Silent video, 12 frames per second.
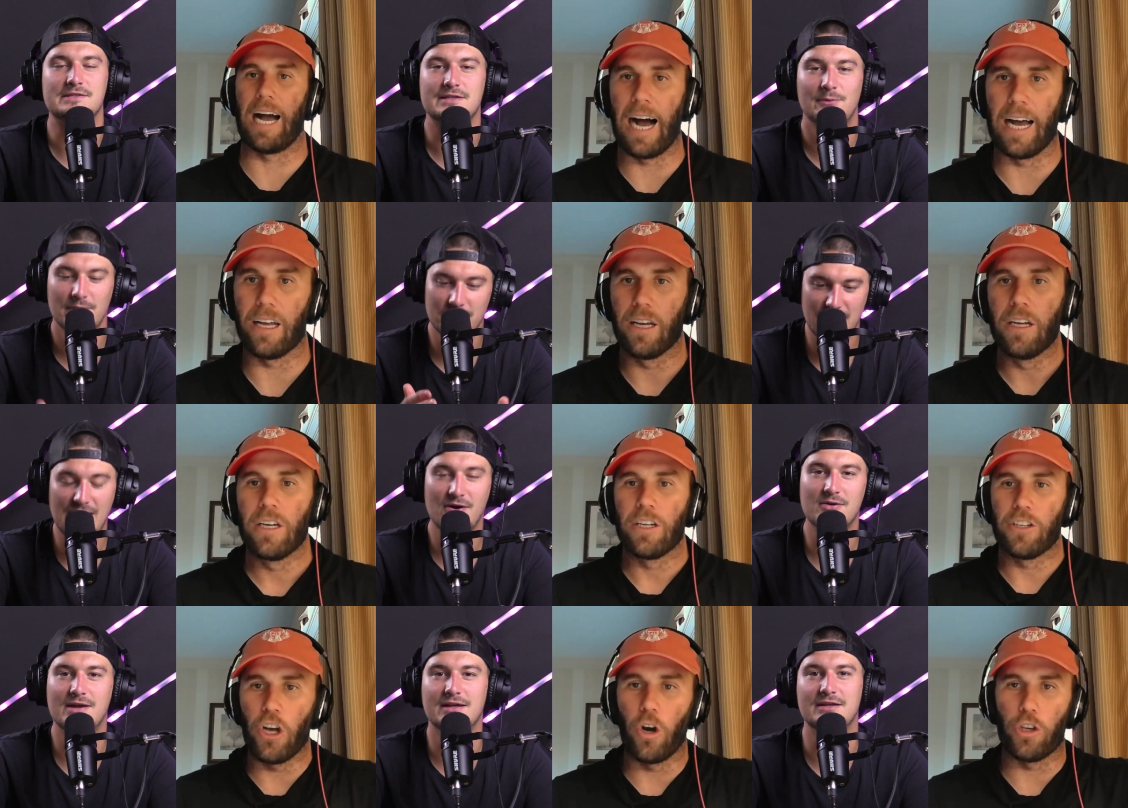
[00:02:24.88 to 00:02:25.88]
Speaker 1: I want power
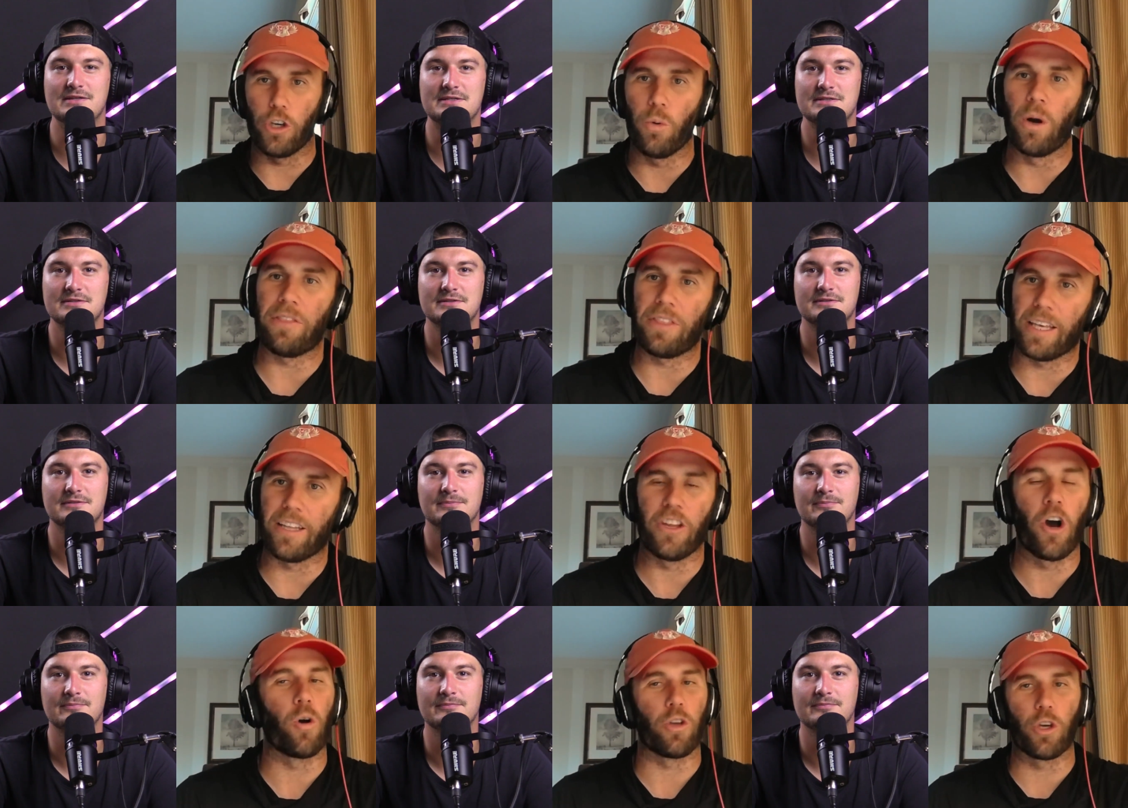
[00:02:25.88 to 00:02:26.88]
rankings. No, you want the,
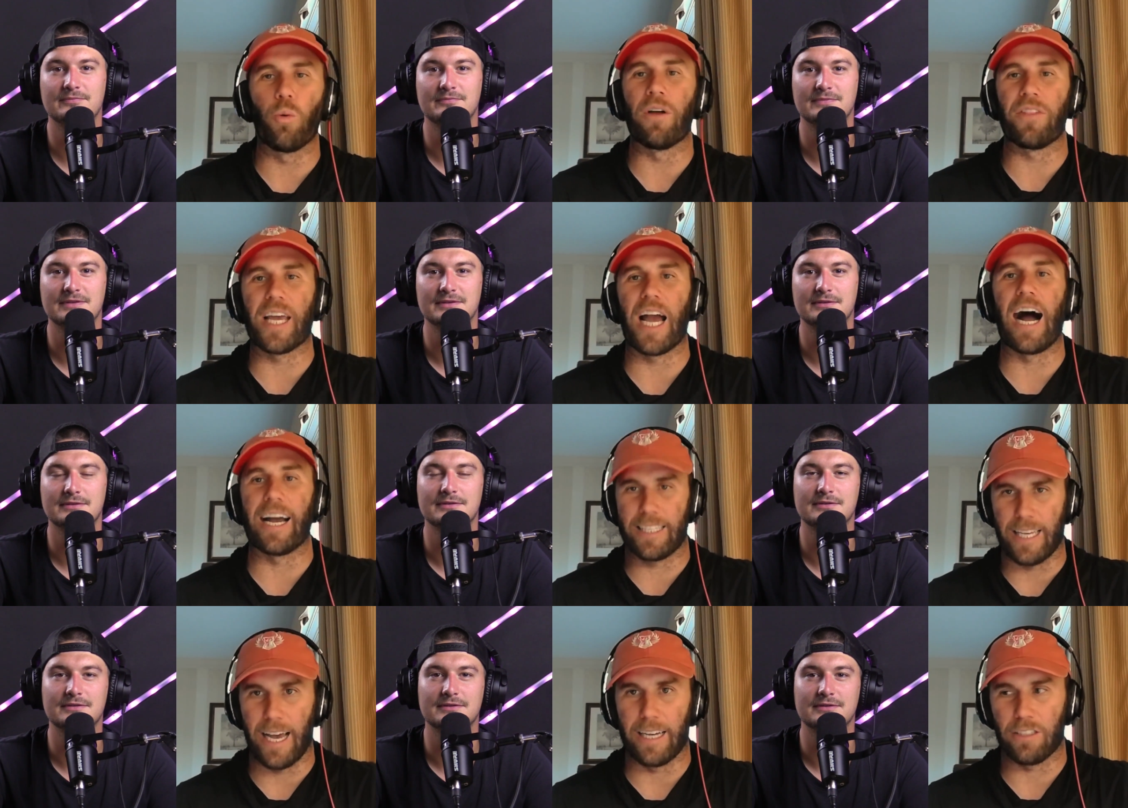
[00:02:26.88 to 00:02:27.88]
no, you want the eye
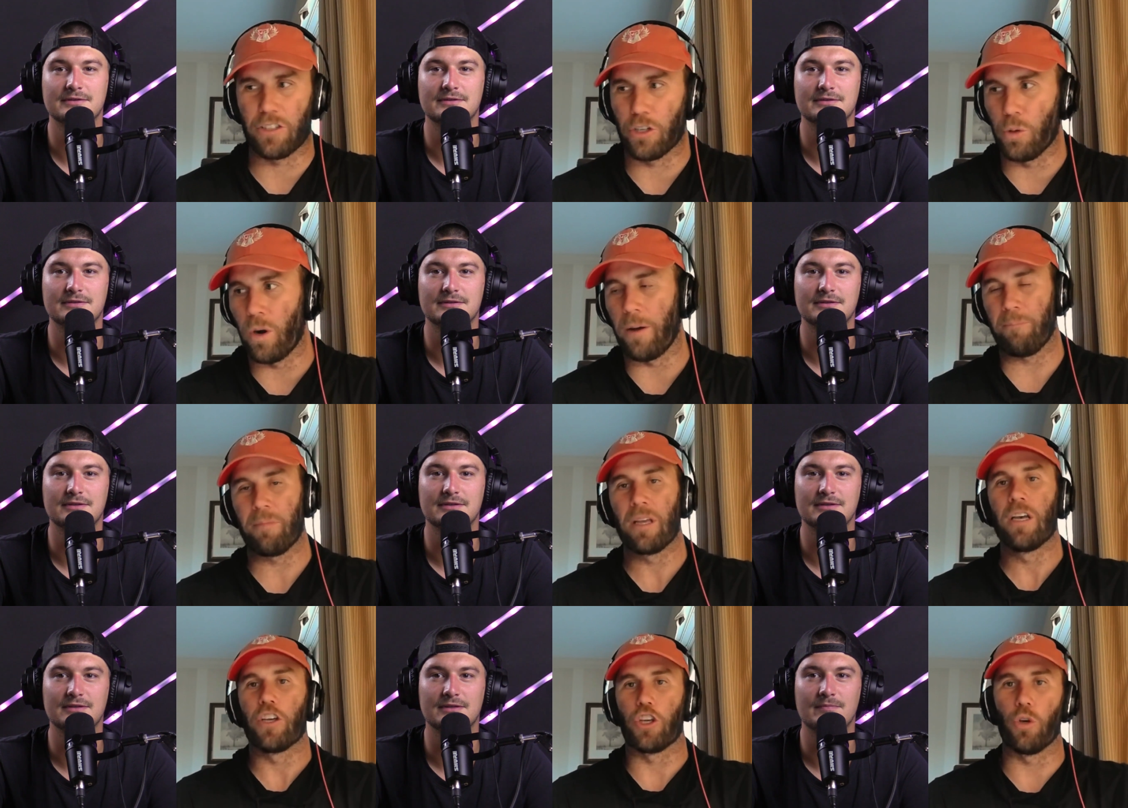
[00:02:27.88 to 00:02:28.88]
test. You want
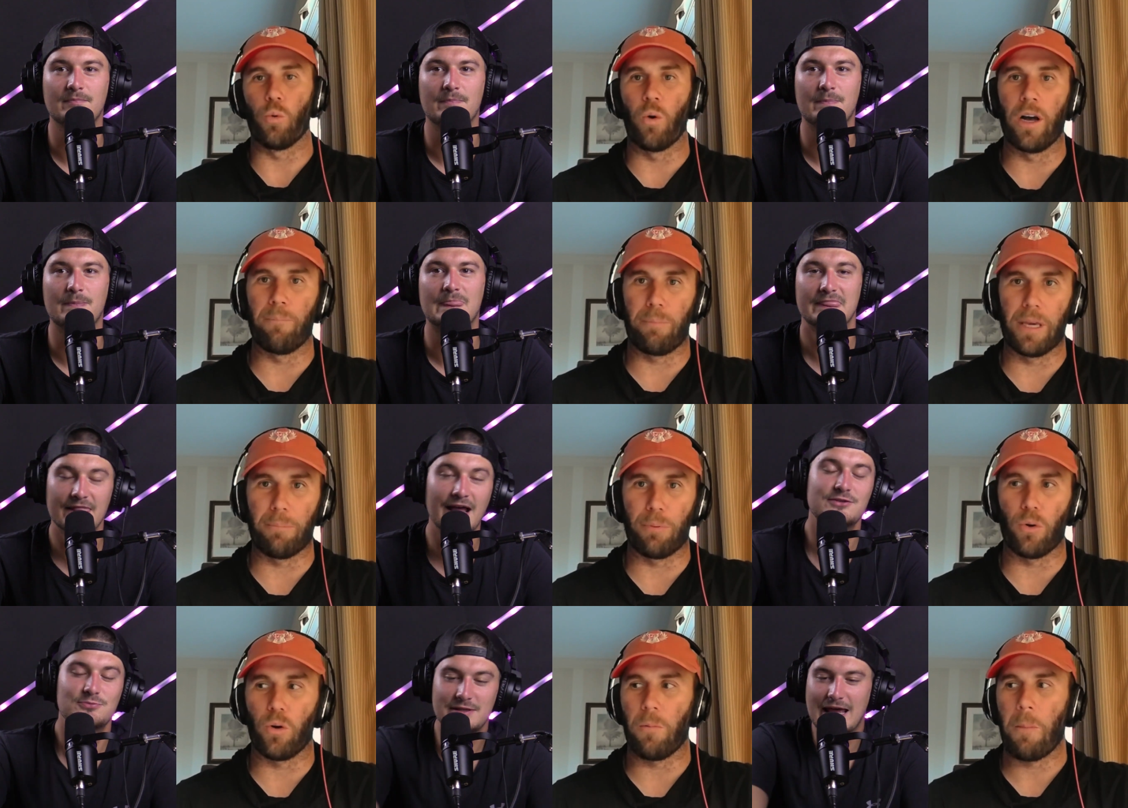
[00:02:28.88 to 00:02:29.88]
you want that's
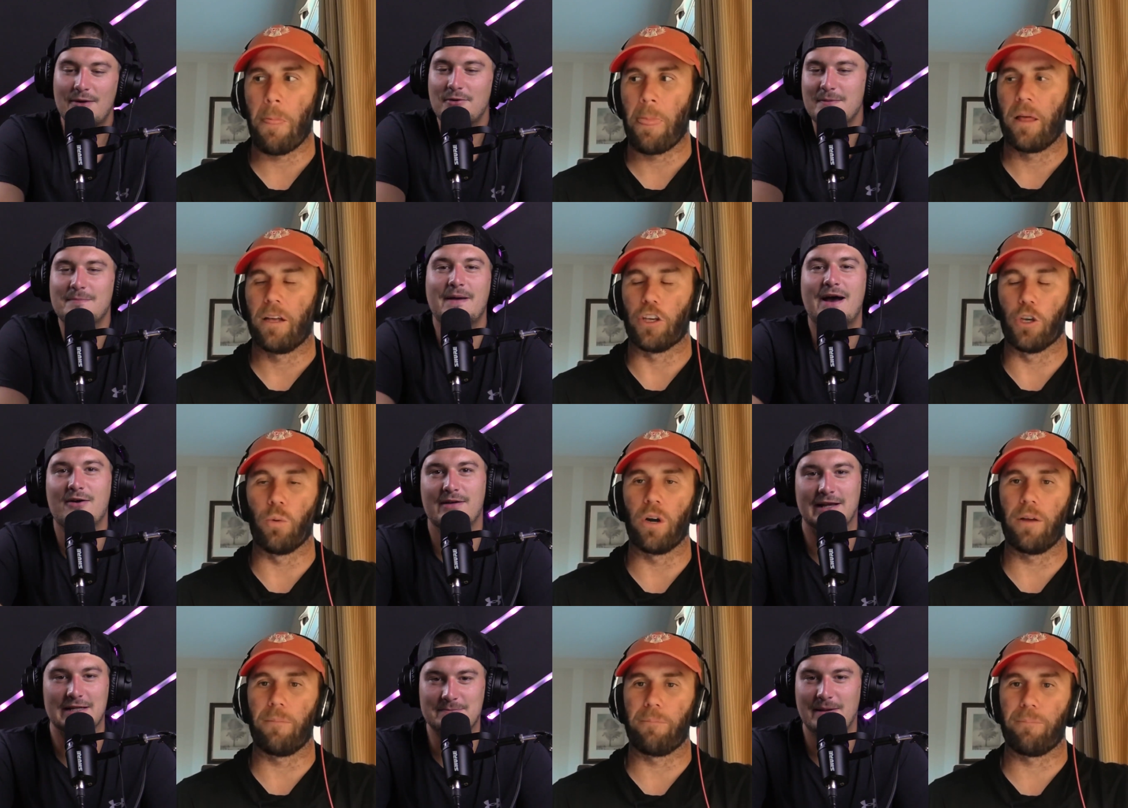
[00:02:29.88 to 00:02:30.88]
people, what that would be power rankings.
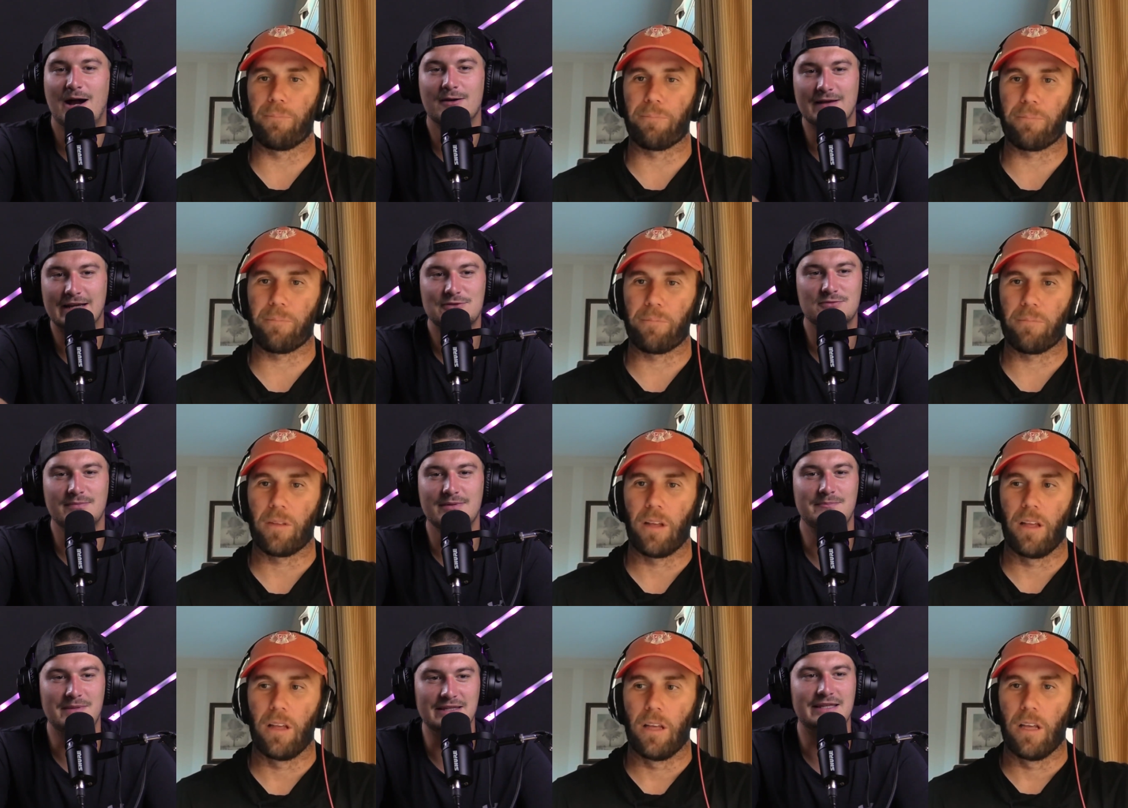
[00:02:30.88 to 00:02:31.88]
Want,
Speaker 2: power rankings would
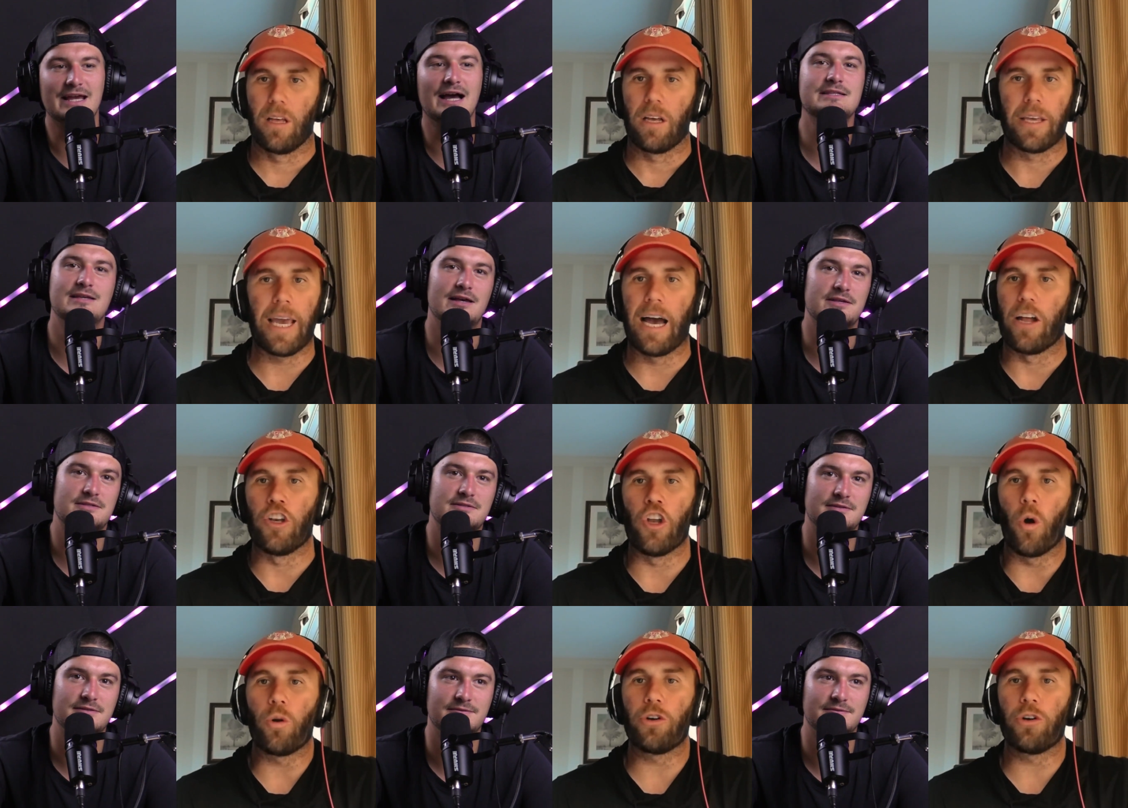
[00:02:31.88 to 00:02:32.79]
meet the eye test. Yeah,
Speaker 1: Notre